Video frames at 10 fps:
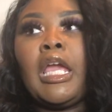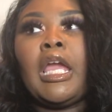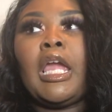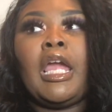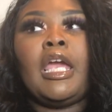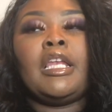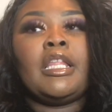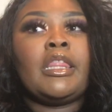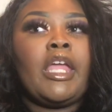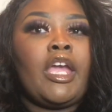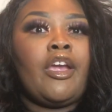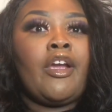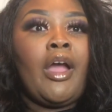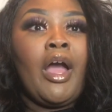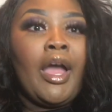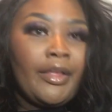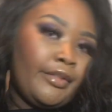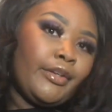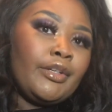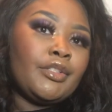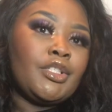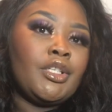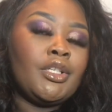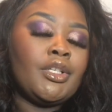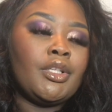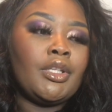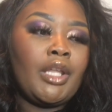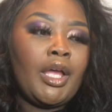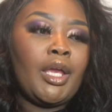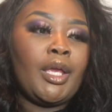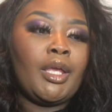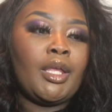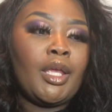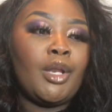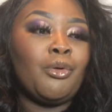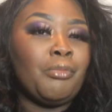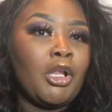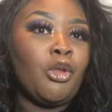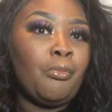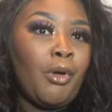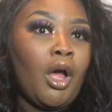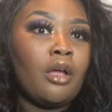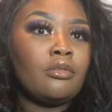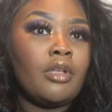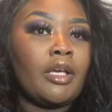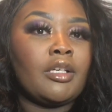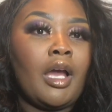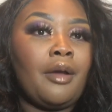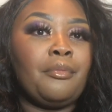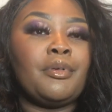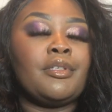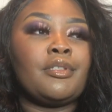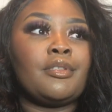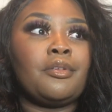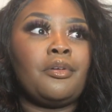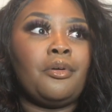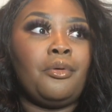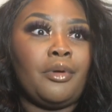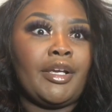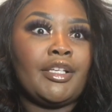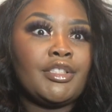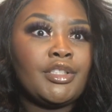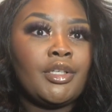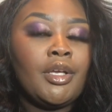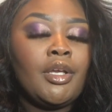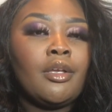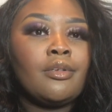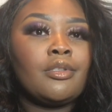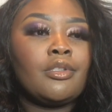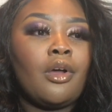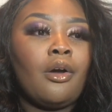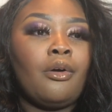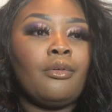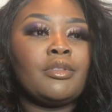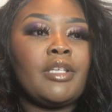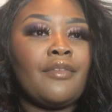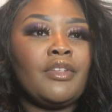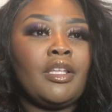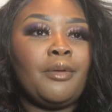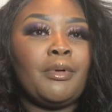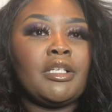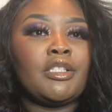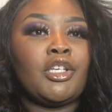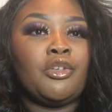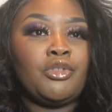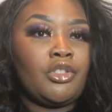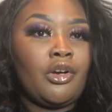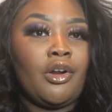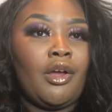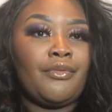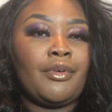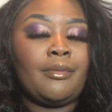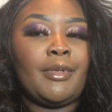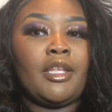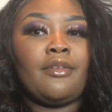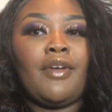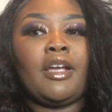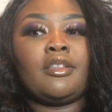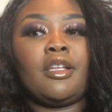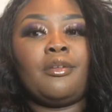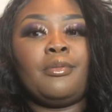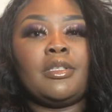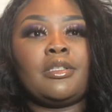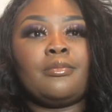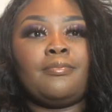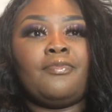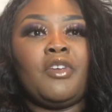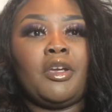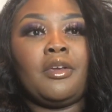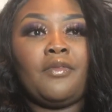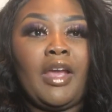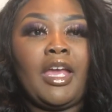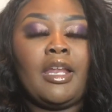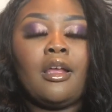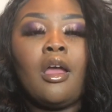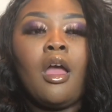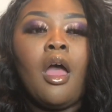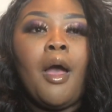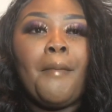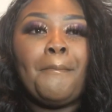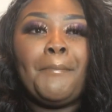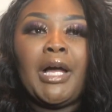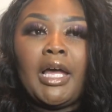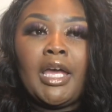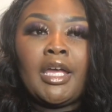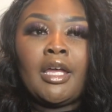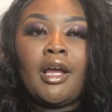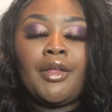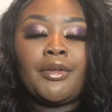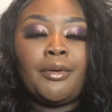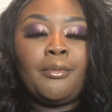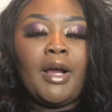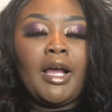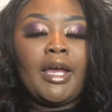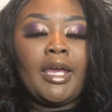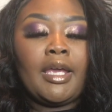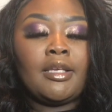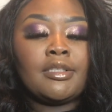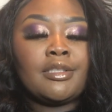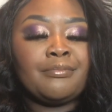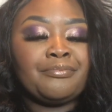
and in there I looked like an Oompa Loompa, like I was orange. So definitely was a huge turnoff for me, the fact that it was very red. But otherwise,